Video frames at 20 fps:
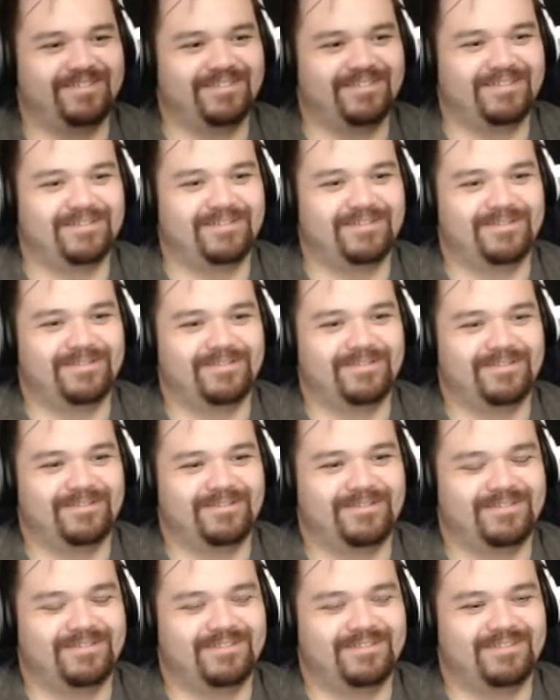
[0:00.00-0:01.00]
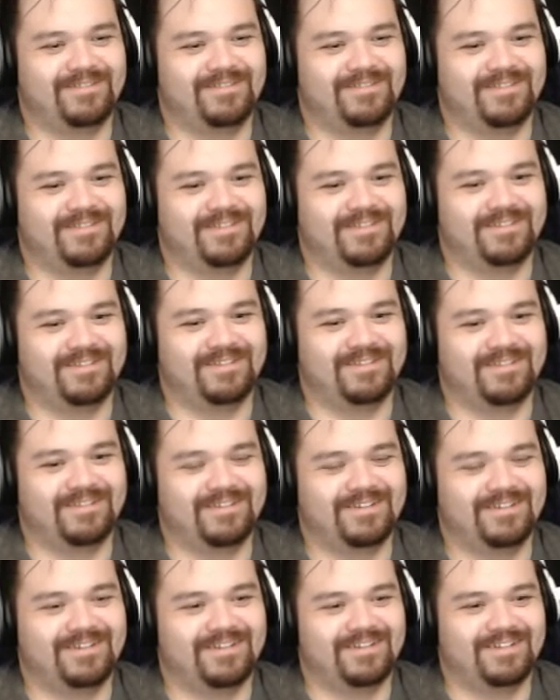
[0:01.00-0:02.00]

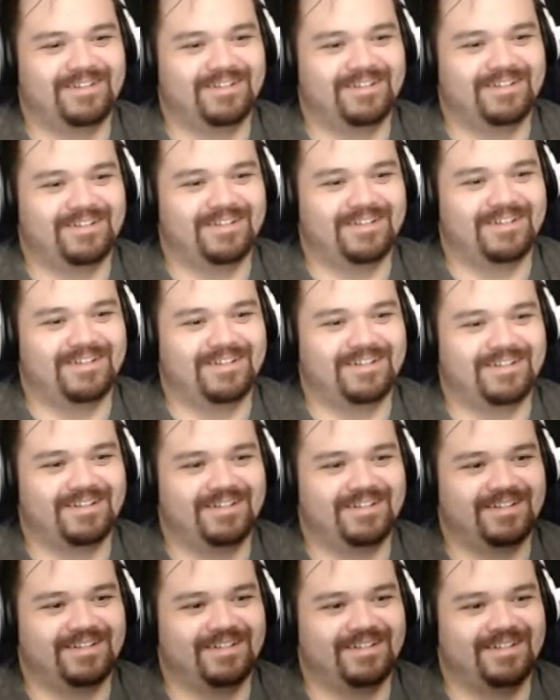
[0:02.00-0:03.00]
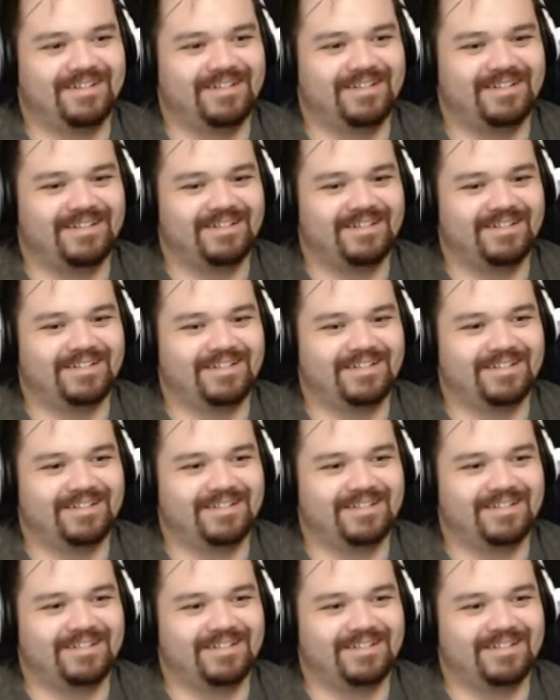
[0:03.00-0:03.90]
(no one is talking)